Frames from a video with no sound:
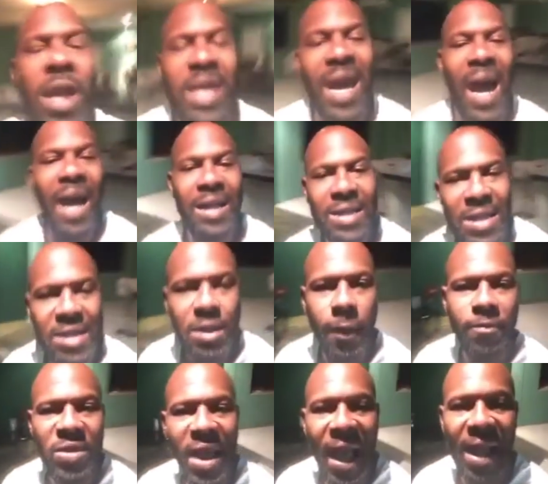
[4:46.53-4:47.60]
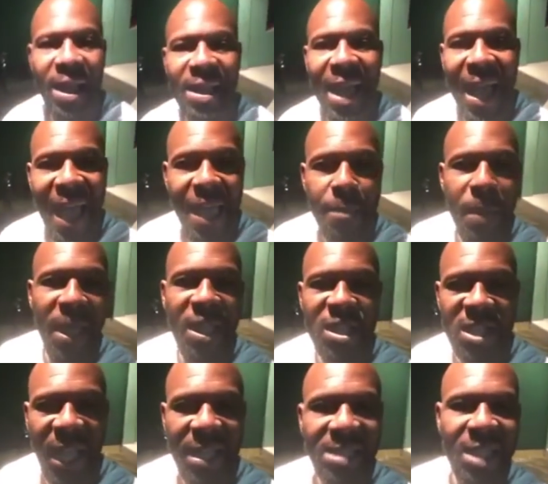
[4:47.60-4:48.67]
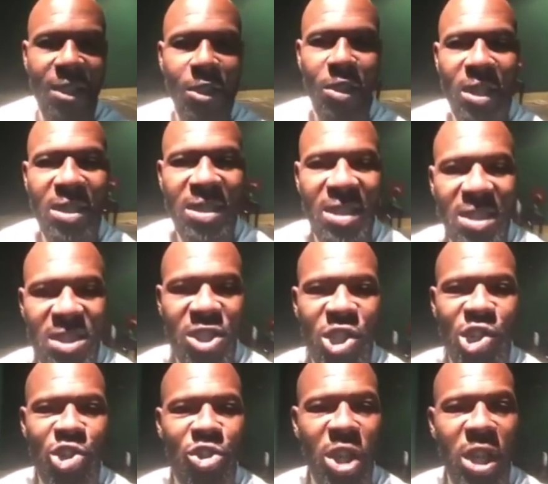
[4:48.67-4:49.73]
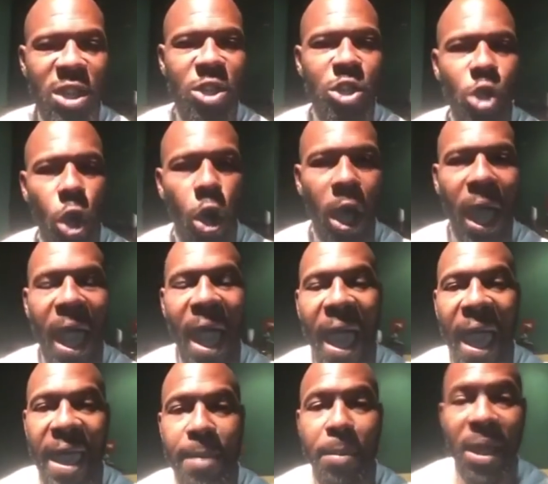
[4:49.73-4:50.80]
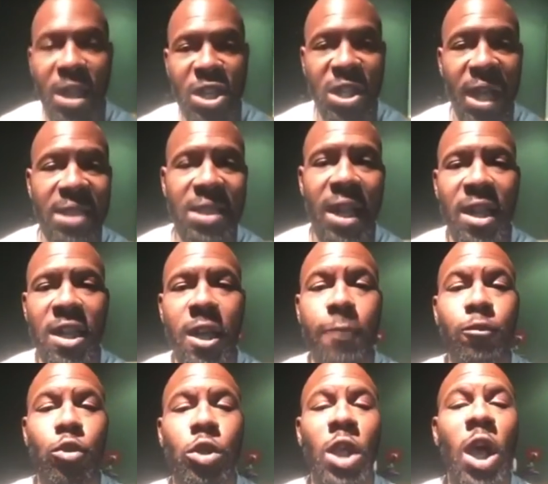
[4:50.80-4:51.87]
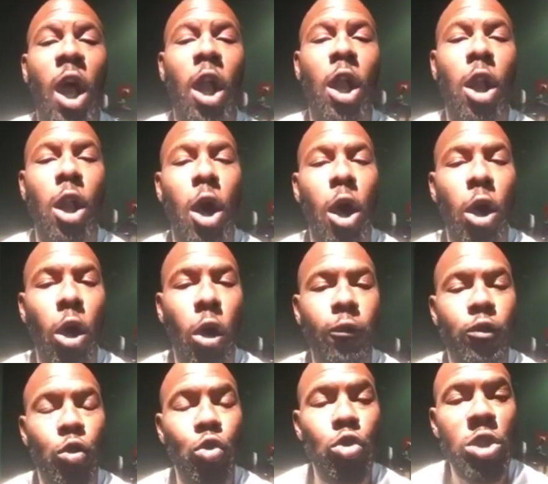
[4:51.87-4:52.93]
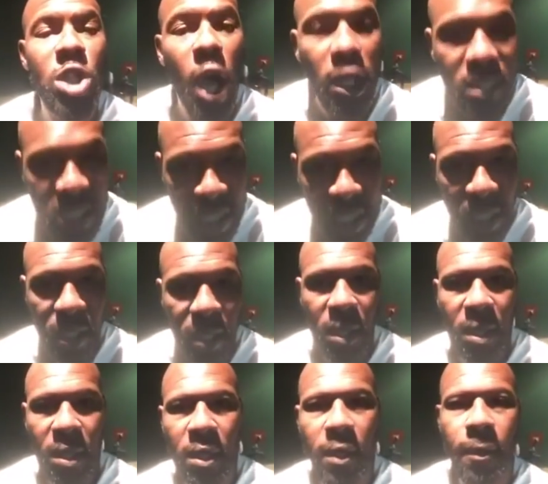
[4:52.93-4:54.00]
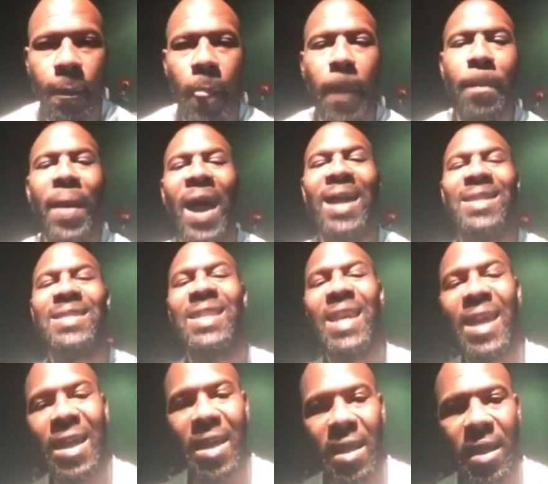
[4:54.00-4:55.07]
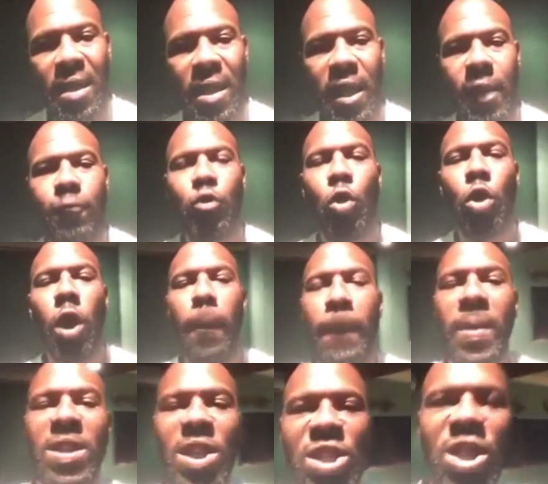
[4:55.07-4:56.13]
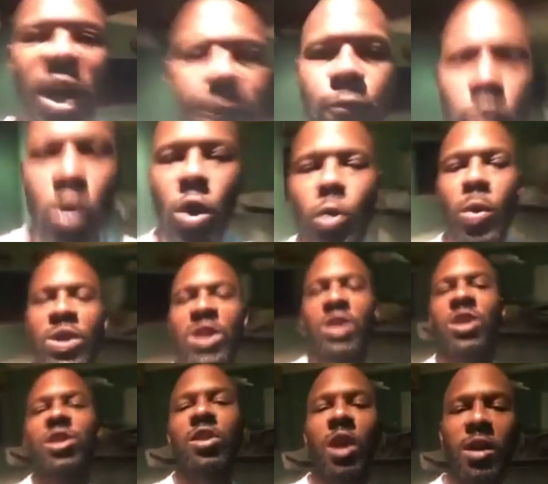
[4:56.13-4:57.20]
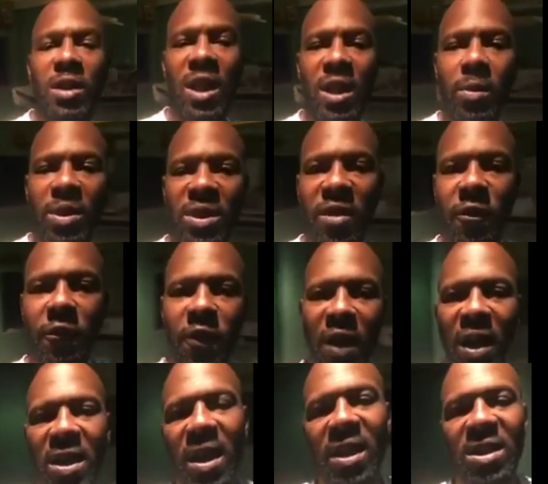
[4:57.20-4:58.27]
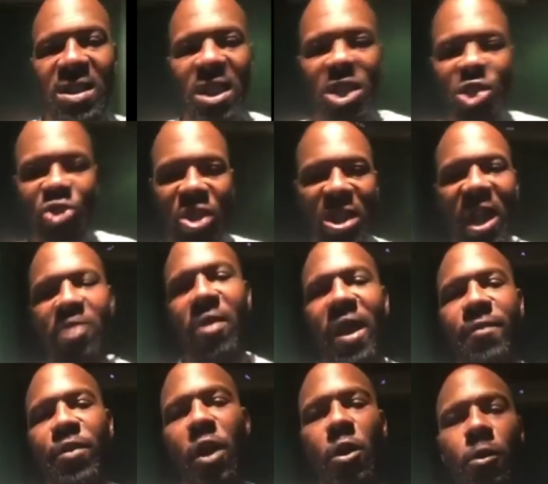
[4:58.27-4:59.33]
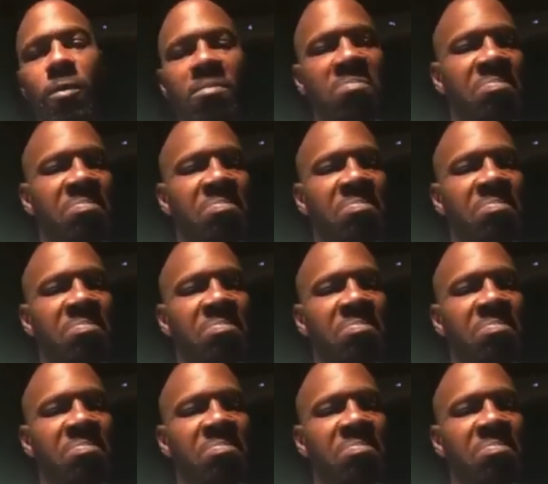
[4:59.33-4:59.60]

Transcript: the artists of the island, I Benjai telling all of this, straight talk, I Benjai telling you, look, do not partake in no competition which is not dealing with your failure. And you see in Trinidad right now,